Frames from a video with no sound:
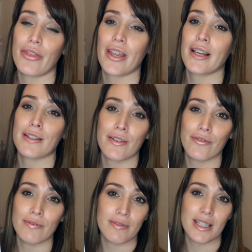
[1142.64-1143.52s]
things
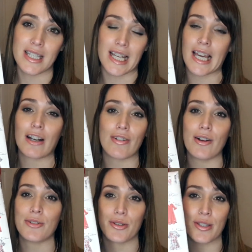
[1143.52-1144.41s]
sticking
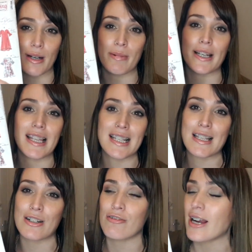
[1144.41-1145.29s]
around your stomach, this is
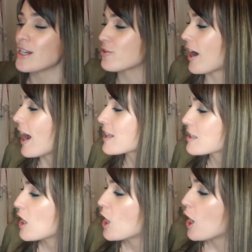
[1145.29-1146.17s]
a great dress.
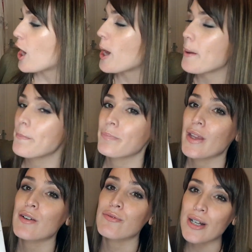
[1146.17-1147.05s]
Um,
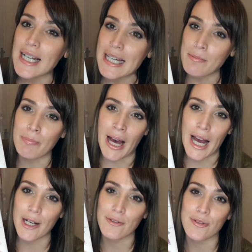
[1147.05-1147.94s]
really
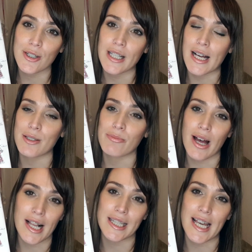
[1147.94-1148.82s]
impactful as
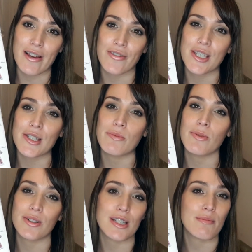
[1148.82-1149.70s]
well if you
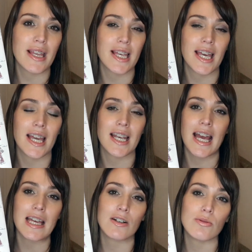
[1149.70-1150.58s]
want to make it in
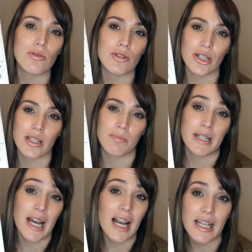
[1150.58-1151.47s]
a gorgeous
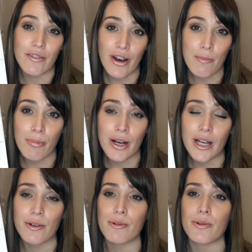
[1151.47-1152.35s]
metallic
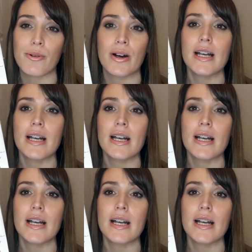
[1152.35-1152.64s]
fabric or